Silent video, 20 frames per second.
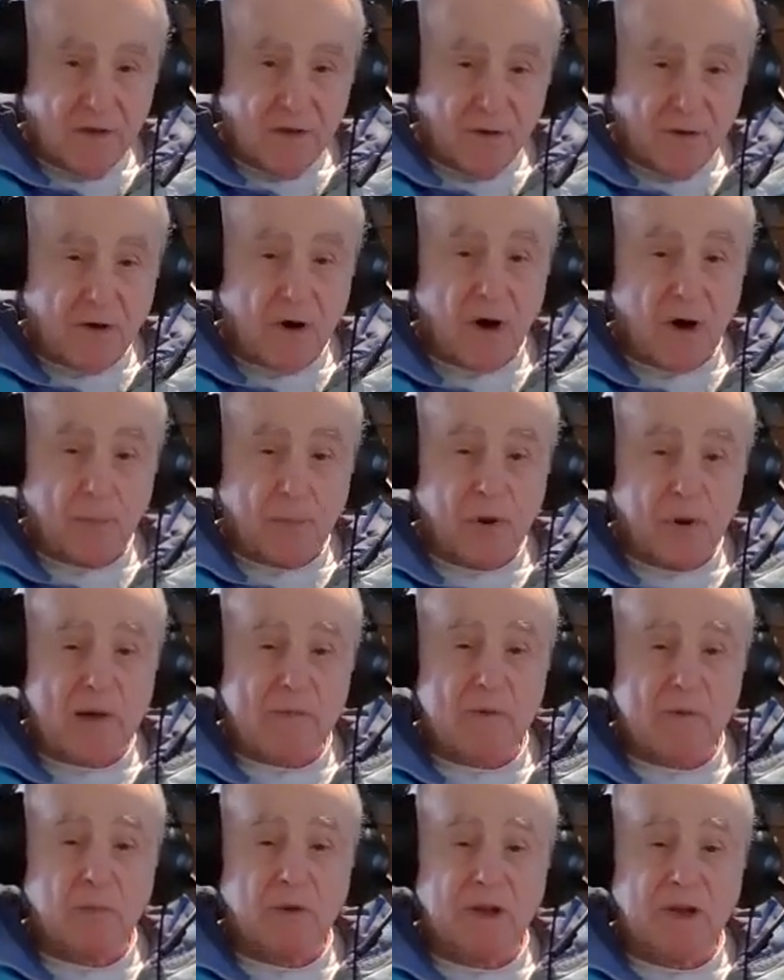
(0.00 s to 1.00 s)
There are mm-hmm.
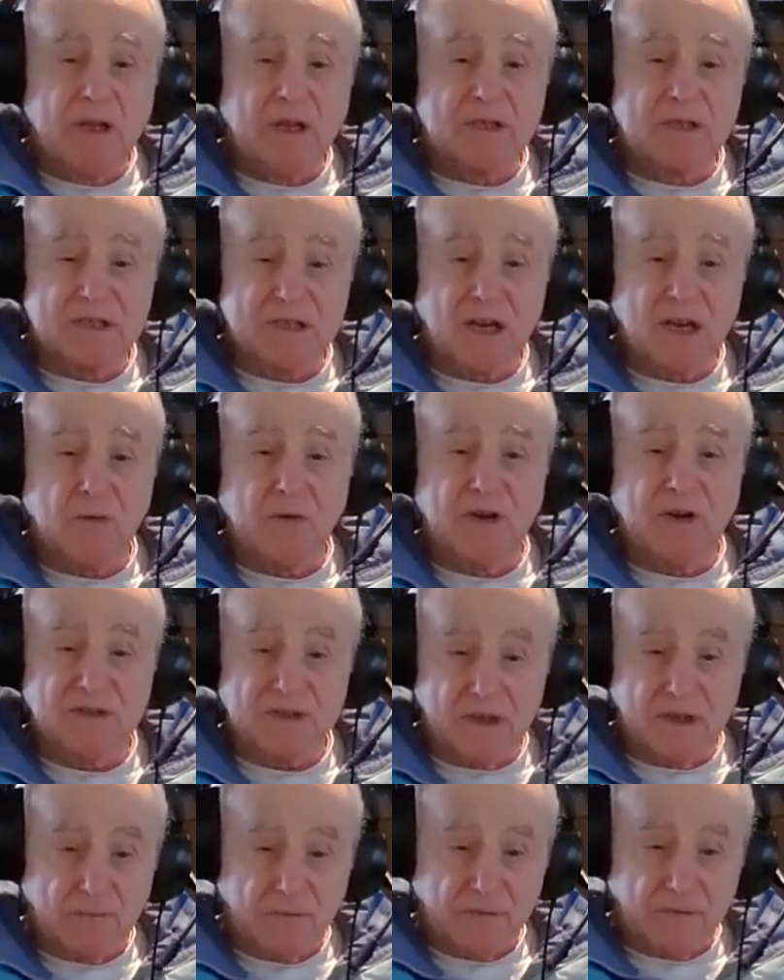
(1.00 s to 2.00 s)
probably a
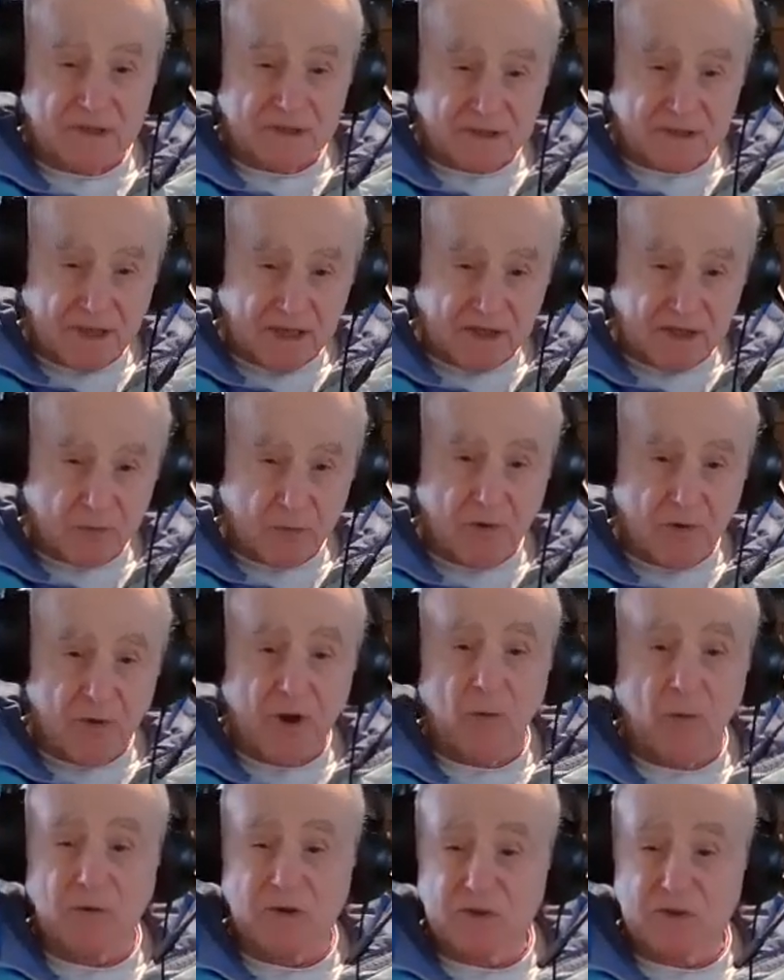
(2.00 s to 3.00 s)
series of these things where
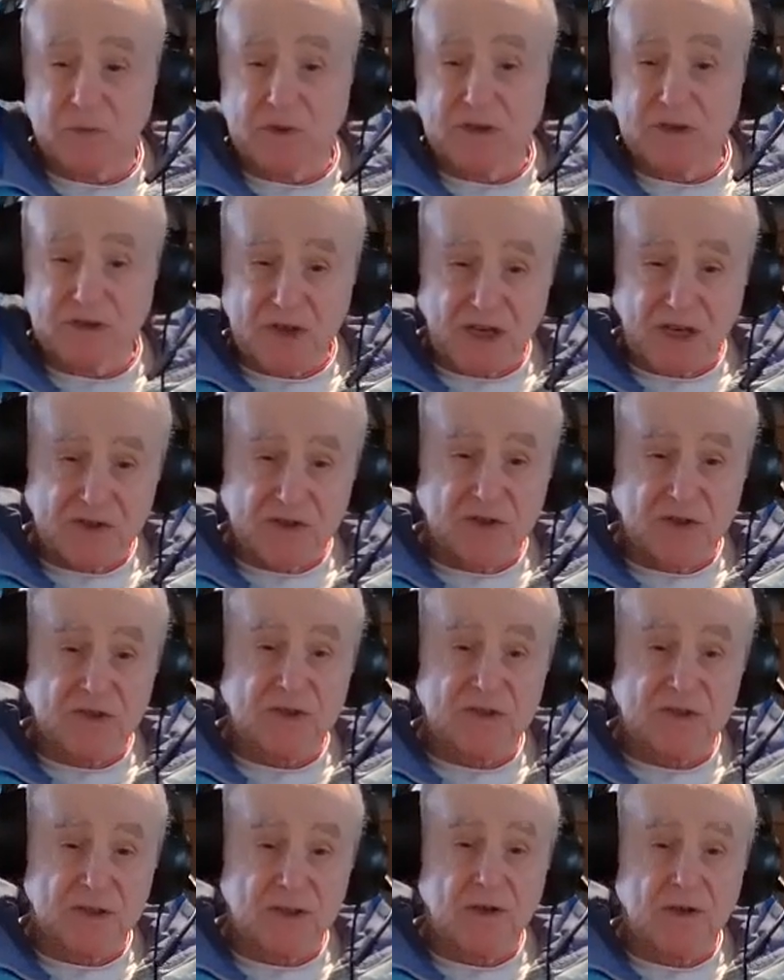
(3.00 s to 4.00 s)
there was
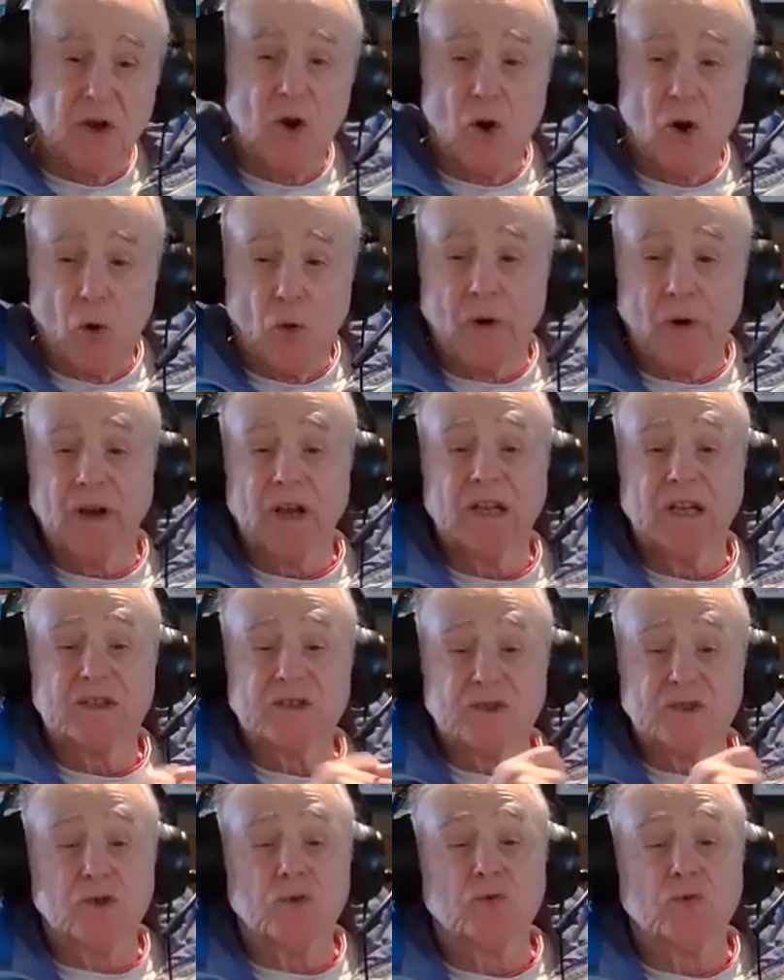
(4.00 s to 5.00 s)
rejections and or at
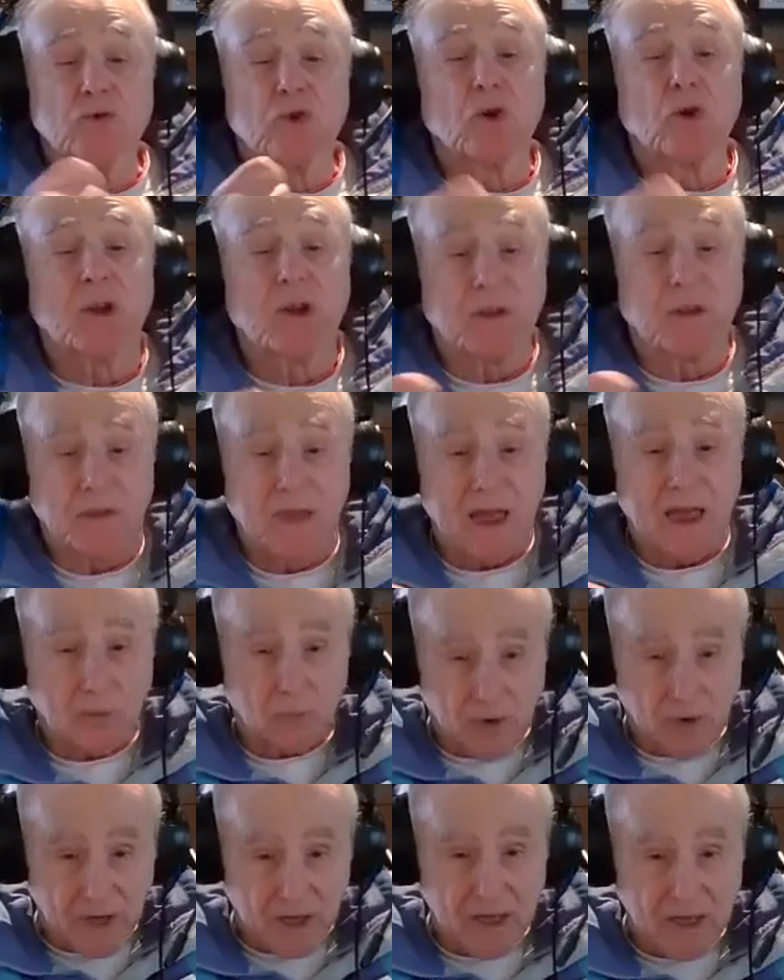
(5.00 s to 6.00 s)
least you took it that
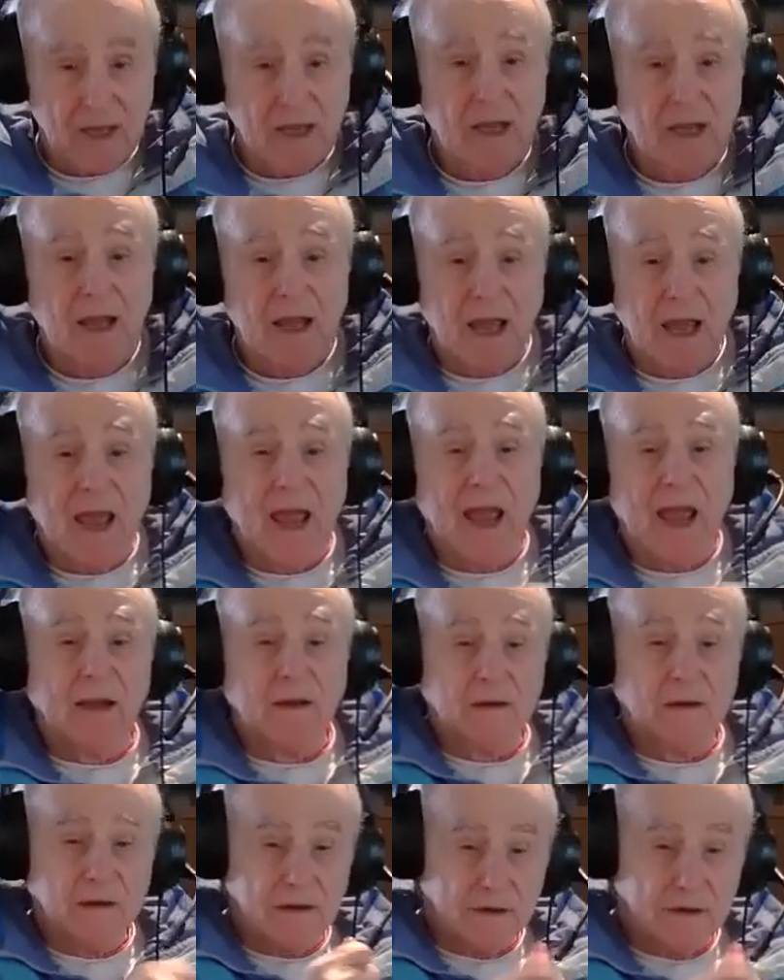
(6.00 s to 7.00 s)
way
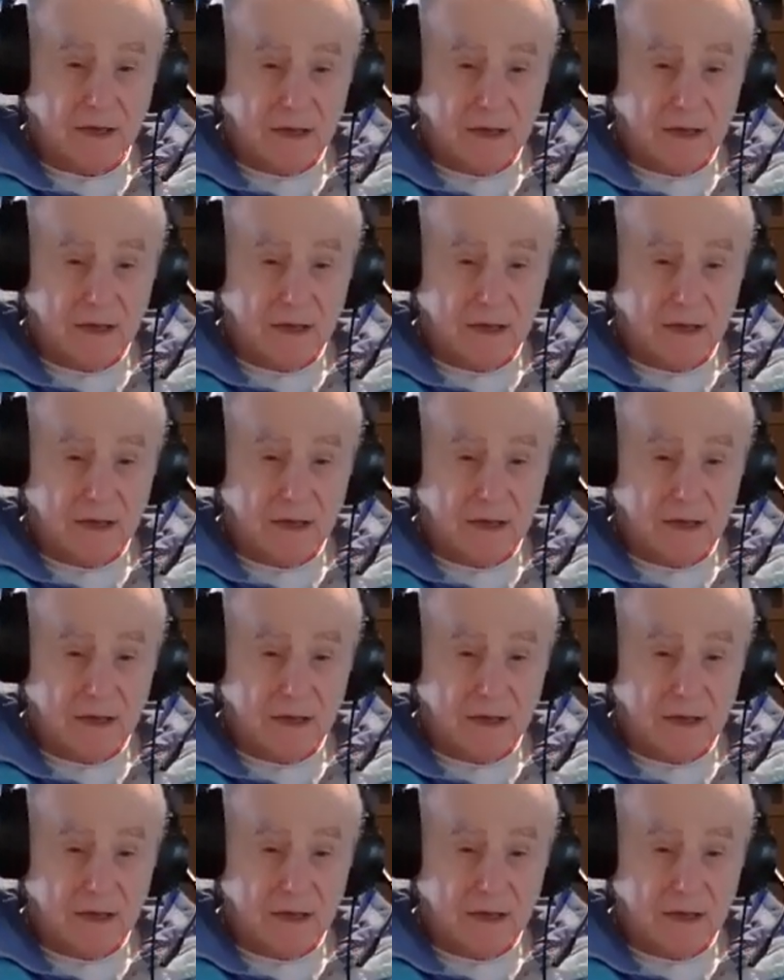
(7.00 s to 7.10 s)
and right.